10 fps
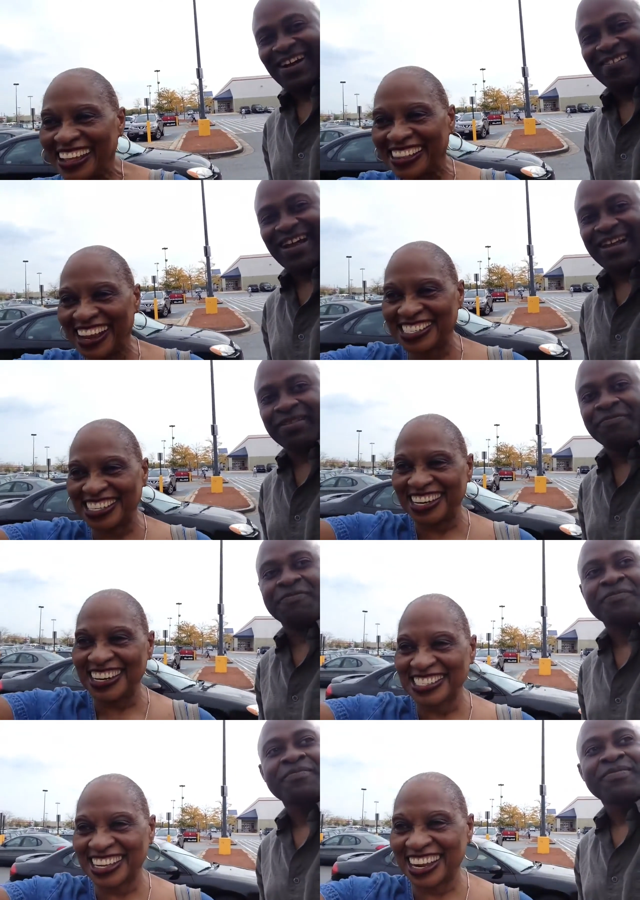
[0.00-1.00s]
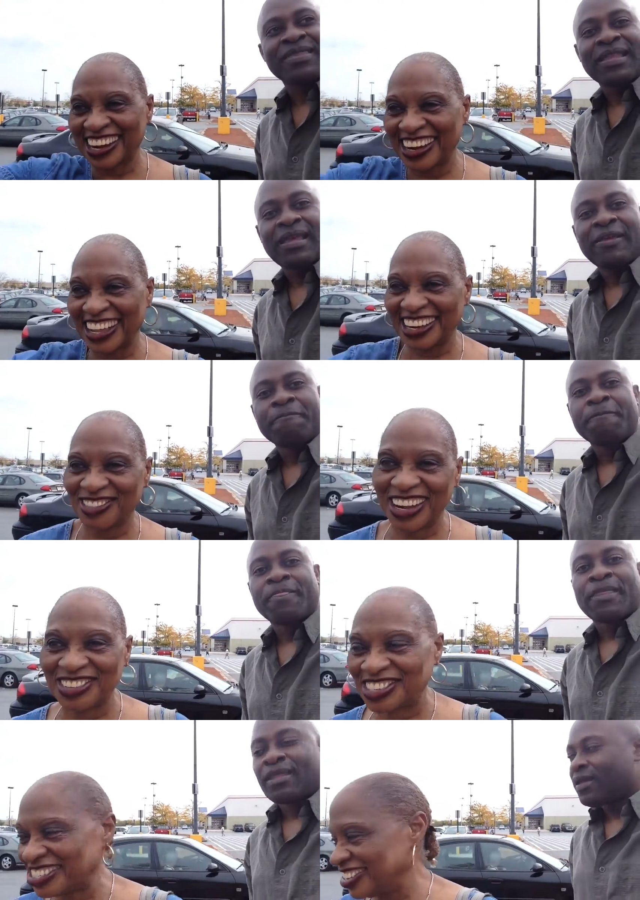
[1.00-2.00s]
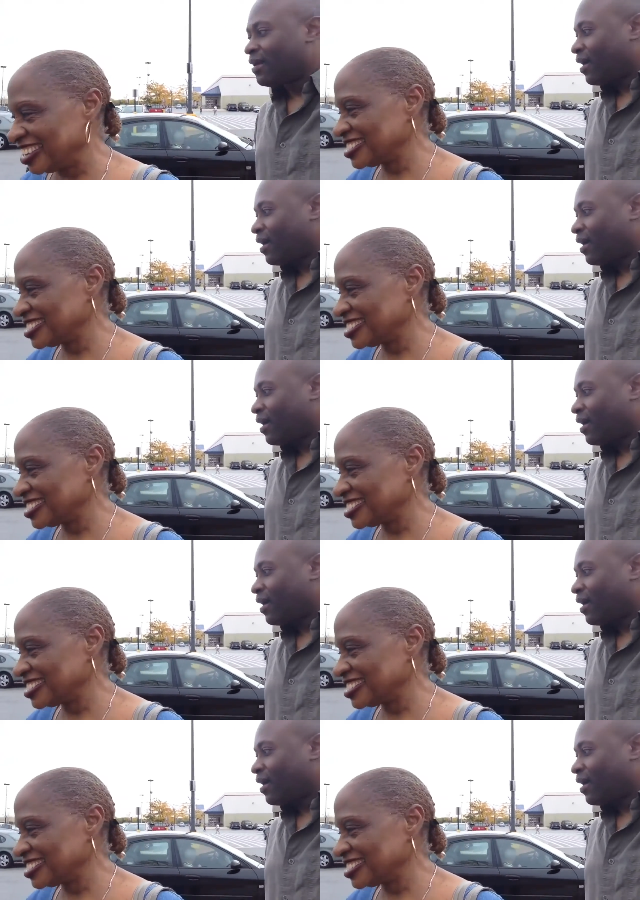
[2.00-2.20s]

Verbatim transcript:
Speaker 1: all right. There she is, that good lady waving to